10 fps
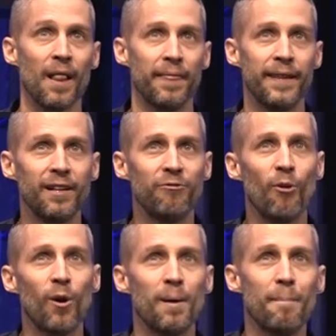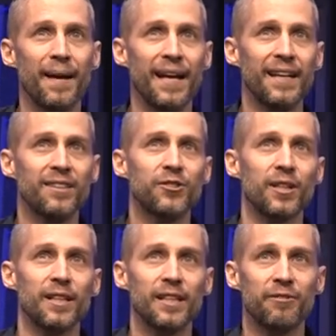Therefore, a man
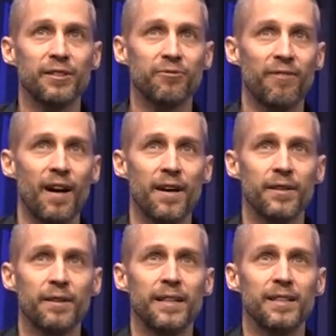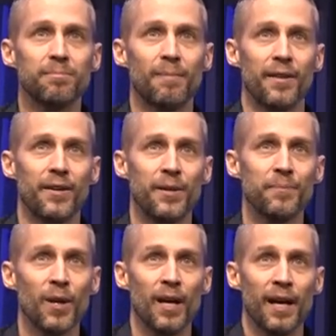shall leave his father and his mother
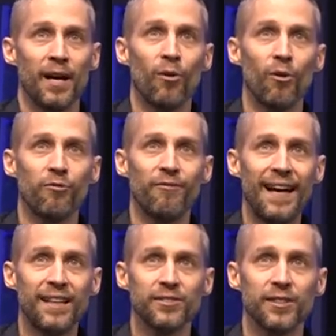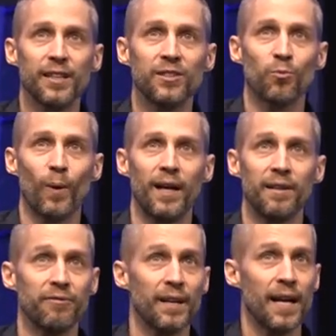and hold fast to his
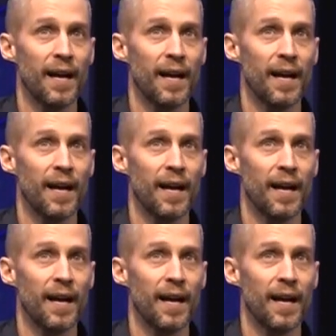wife,